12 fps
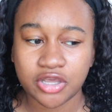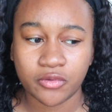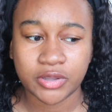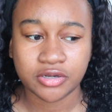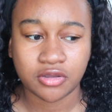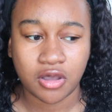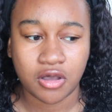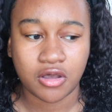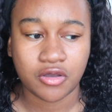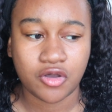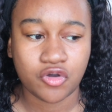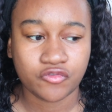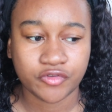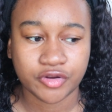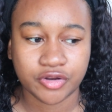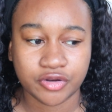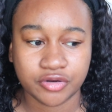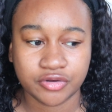going all
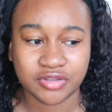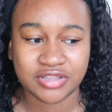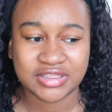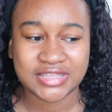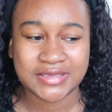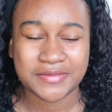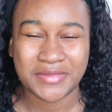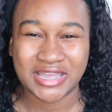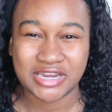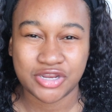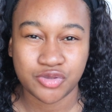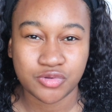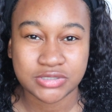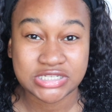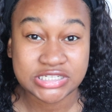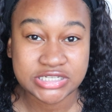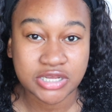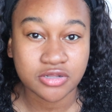over the minute
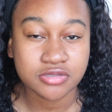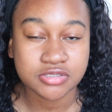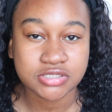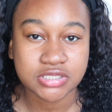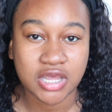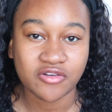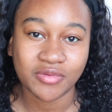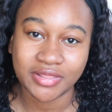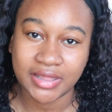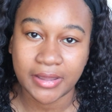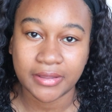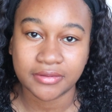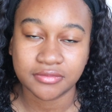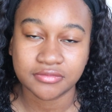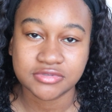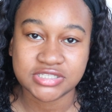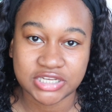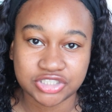details of what that
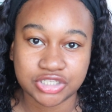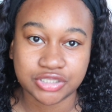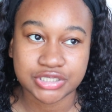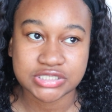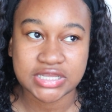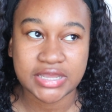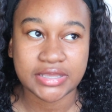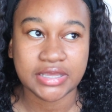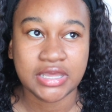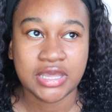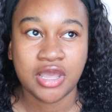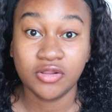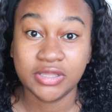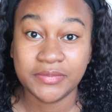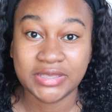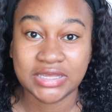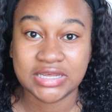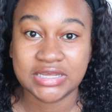section looks like, only
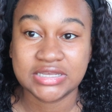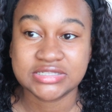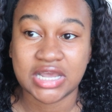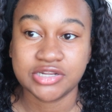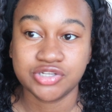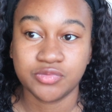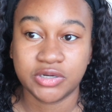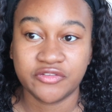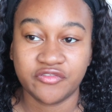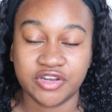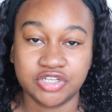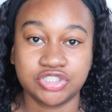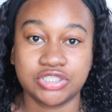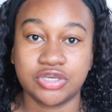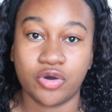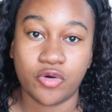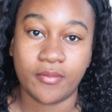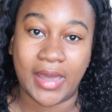because I do want to finish the
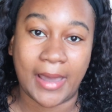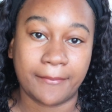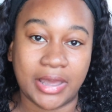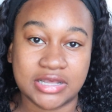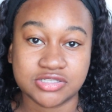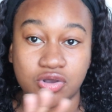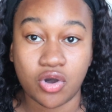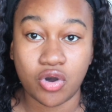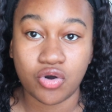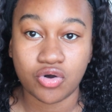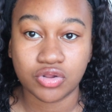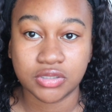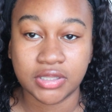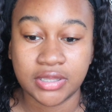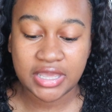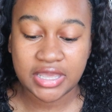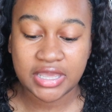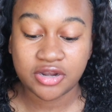whole map as a whole,
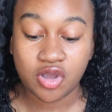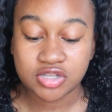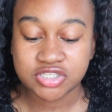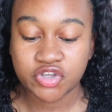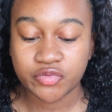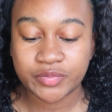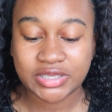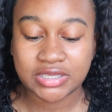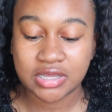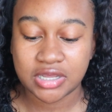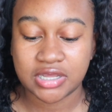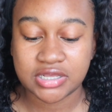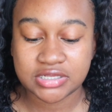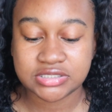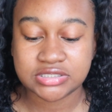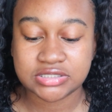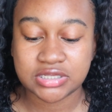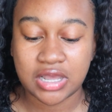and also
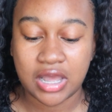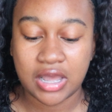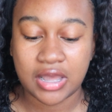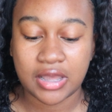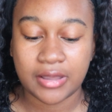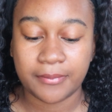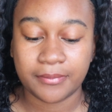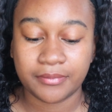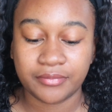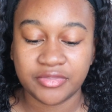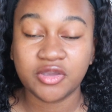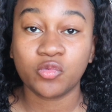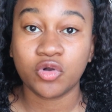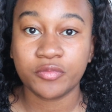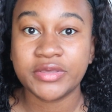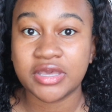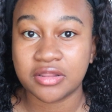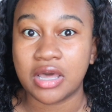because there
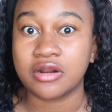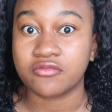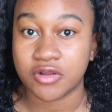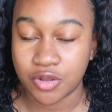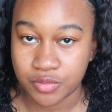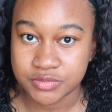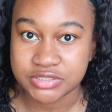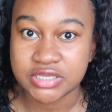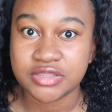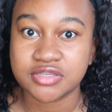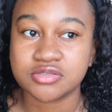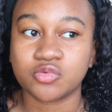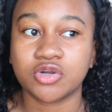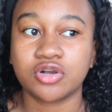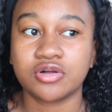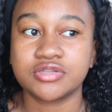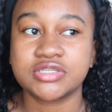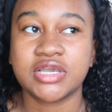will be a lot of realms in this
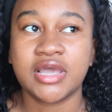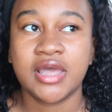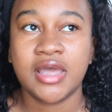world,